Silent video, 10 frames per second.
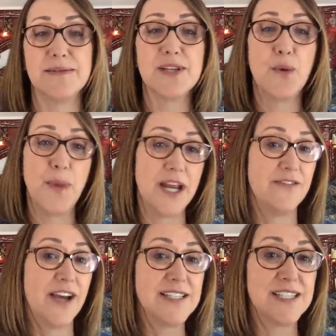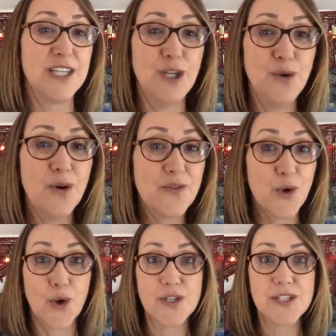So my advice to you, of
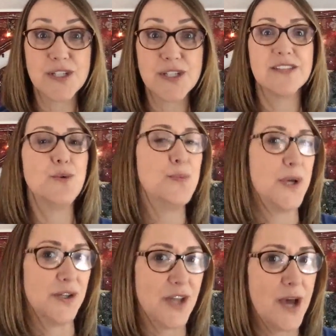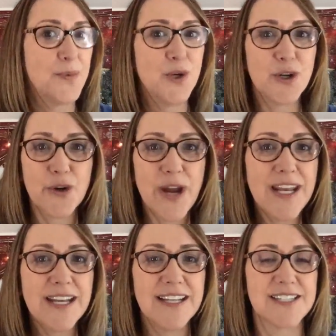course, is to build up your
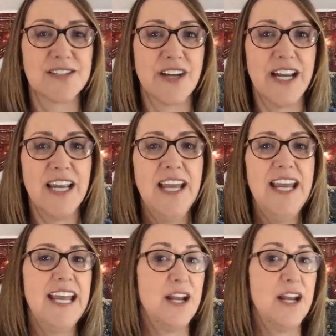credit history.